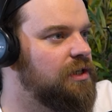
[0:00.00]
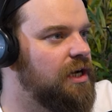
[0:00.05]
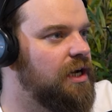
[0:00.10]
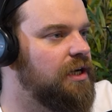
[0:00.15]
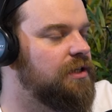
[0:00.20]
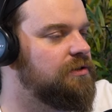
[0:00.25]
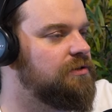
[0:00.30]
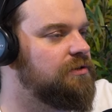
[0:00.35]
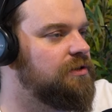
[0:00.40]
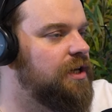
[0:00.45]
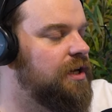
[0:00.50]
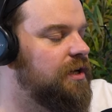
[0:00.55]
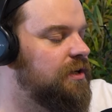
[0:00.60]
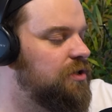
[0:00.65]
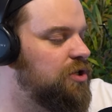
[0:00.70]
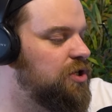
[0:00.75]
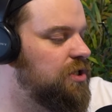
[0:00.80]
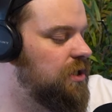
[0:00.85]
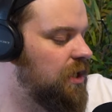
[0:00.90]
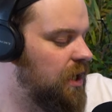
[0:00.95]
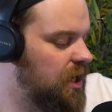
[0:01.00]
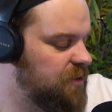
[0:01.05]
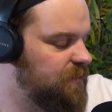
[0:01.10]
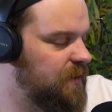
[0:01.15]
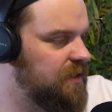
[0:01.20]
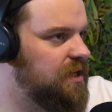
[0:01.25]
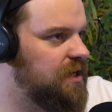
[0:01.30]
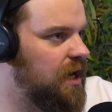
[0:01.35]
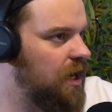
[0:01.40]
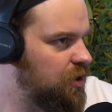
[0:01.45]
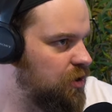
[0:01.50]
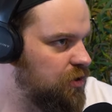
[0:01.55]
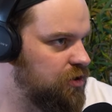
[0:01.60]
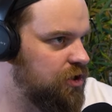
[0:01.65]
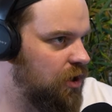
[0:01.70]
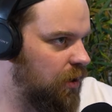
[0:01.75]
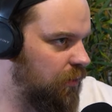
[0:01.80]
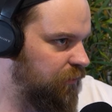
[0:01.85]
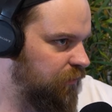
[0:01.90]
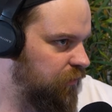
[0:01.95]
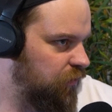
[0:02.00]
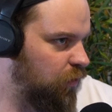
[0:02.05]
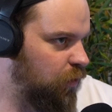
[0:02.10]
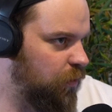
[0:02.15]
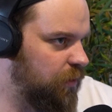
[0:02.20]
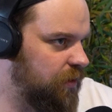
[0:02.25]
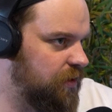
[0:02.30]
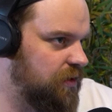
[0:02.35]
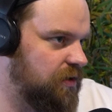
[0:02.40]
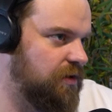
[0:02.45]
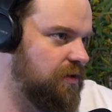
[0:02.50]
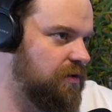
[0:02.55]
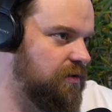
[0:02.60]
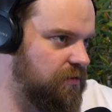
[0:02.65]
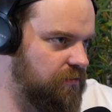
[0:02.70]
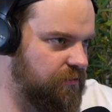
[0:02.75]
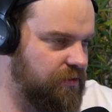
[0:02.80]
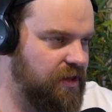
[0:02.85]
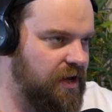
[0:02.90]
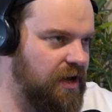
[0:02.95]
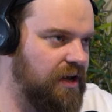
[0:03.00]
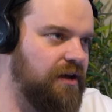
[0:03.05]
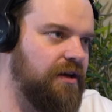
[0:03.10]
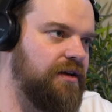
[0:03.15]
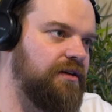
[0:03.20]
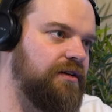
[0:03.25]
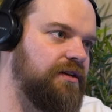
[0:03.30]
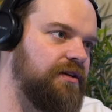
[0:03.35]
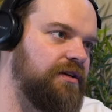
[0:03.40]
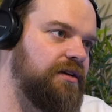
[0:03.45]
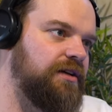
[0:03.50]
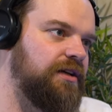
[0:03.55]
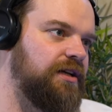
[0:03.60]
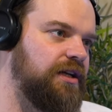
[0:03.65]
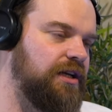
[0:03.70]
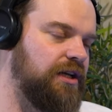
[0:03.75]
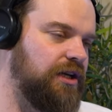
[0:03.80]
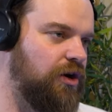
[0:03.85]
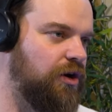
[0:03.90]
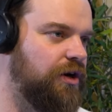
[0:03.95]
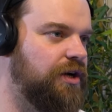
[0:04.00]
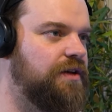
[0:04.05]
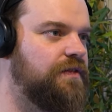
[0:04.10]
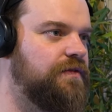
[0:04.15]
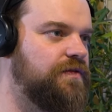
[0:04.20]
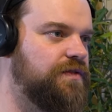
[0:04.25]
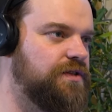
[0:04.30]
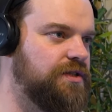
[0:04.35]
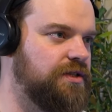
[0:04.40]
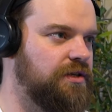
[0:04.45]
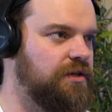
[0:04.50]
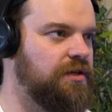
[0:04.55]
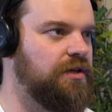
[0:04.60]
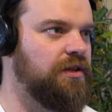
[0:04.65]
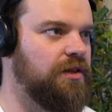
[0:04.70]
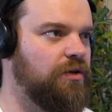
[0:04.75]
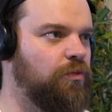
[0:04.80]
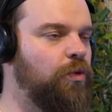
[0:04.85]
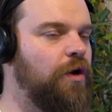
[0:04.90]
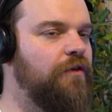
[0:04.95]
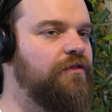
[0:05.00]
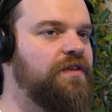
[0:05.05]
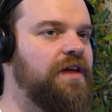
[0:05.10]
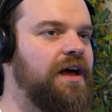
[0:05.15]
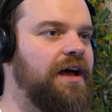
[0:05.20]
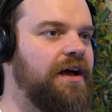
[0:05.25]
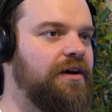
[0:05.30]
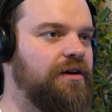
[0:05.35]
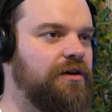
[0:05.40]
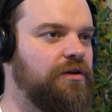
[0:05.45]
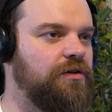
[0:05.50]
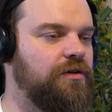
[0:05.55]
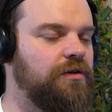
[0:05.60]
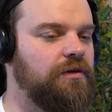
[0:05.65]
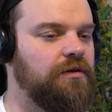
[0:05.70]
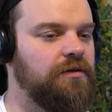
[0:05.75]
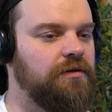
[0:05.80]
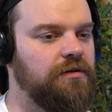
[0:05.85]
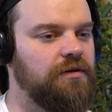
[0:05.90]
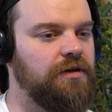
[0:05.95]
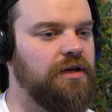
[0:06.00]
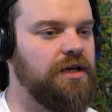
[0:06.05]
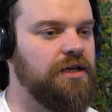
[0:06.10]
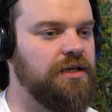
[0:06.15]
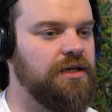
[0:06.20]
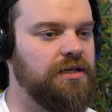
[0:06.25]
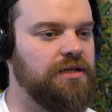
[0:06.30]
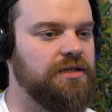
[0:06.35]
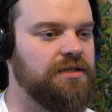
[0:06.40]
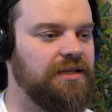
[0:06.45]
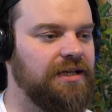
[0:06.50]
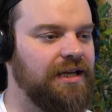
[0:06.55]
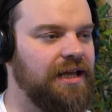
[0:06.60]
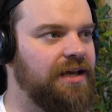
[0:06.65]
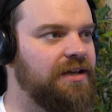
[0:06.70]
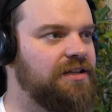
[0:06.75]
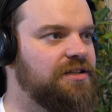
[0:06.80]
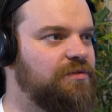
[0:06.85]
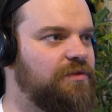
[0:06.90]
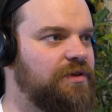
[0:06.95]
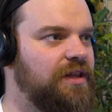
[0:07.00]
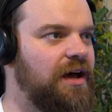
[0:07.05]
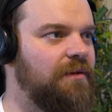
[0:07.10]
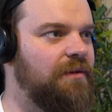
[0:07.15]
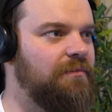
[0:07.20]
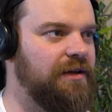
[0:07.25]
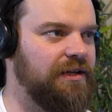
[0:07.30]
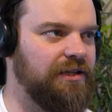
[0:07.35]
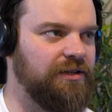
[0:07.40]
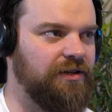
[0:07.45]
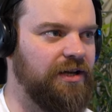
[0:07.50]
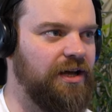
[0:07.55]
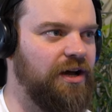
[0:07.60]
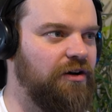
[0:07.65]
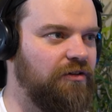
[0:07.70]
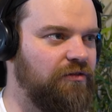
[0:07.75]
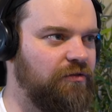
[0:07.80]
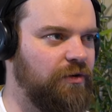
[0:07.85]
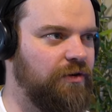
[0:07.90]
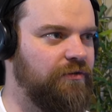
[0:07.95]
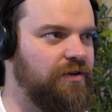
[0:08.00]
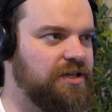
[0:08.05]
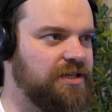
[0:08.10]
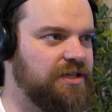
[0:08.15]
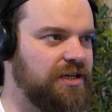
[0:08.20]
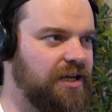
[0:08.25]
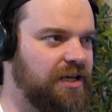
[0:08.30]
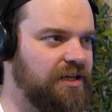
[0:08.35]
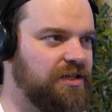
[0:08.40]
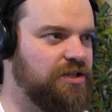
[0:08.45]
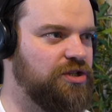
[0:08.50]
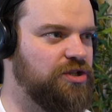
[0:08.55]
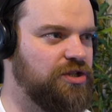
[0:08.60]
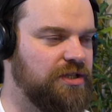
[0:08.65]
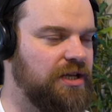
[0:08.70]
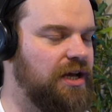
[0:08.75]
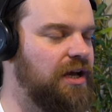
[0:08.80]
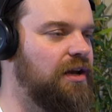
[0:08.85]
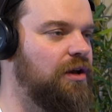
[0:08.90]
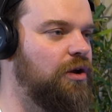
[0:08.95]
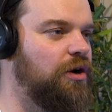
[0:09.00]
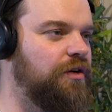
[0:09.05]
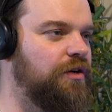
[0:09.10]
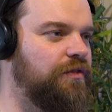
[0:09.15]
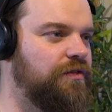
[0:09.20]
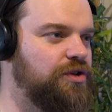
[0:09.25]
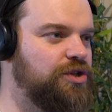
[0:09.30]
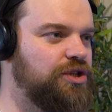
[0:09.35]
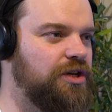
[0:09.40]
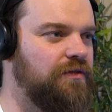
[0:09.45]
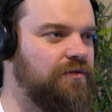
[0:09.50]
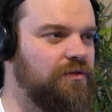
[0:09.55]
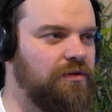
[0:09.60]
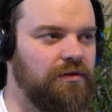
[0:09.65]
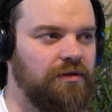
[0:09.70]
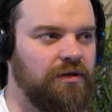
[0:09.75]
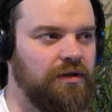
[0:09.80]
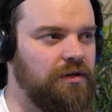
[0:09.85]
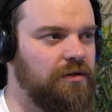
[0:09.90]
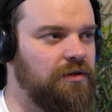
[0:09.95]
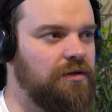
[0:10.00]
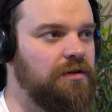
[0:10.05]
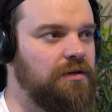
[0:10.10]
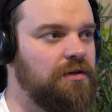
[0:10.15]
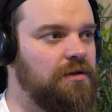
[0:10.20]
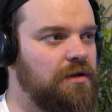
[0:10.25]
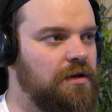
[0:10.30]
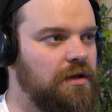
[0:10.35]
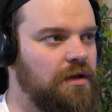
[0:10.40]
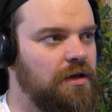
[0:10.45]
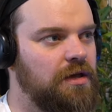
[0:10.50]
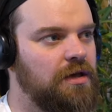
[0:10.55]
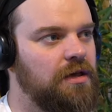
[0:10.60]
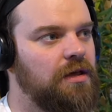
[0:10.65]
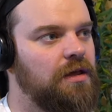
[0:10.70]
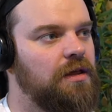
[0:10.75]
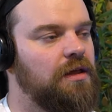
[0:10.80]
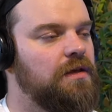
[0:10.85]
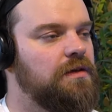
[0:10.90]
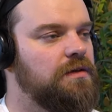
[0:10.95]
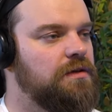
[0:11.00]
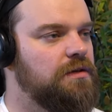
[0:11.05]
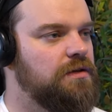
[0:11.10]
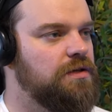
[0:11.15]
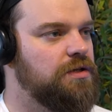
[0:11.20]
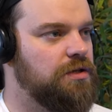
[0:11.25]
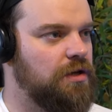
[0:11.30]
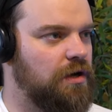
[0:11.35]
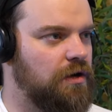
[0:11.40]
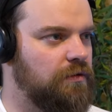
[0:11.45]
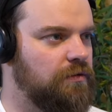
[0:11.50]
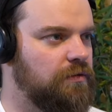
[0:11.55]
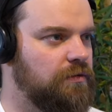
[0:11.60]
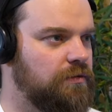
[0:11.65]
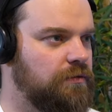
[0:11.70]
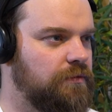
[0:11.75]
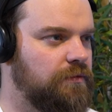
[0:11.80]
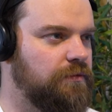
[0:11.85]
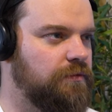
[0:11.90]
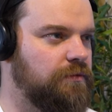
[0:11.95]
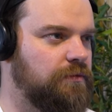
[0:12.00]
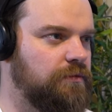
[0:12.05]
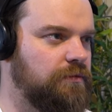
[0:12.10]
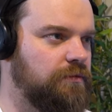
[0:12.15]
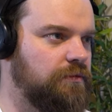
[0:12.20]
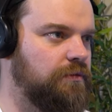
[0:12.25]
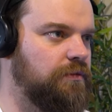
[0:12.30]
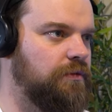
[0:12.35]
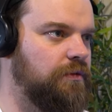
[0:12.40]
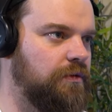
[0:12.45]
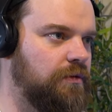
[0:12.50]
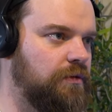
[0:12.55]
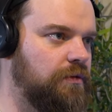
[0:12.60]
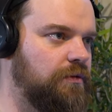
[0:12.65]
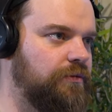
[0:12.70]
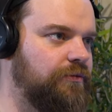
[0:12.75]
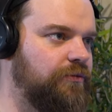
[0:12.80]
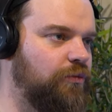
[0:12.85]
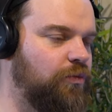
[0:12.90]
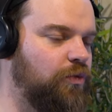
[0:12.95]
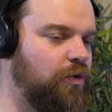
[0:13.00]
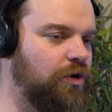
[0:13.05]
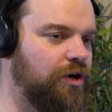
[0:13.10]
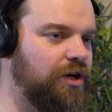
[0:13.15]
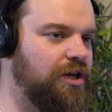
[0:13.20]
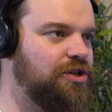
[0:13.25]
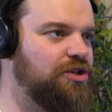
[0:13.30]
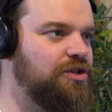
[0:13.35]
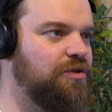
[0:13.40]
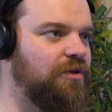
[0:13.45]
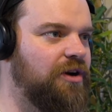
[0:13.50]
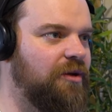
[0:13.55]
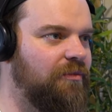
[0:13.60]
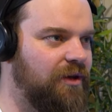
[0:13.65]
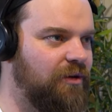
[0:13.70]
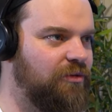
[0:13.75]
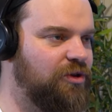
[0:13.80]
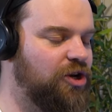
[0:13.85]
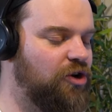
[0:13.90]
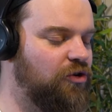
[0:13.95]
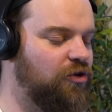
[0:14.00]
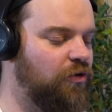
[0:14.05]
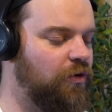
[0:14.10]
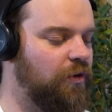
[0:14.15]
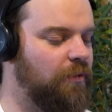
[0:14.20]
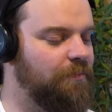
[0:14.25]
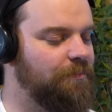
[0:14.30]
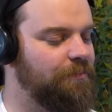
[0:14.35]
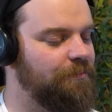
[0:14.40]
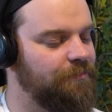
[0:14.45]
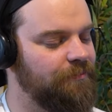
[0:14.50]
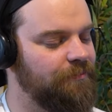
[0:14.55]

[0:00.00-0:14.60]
and yeah, just the expectations going forward with our lives, whether that is linked with our mental health, whether it's linked to just our life in general. So, what did you want to be when you grew up?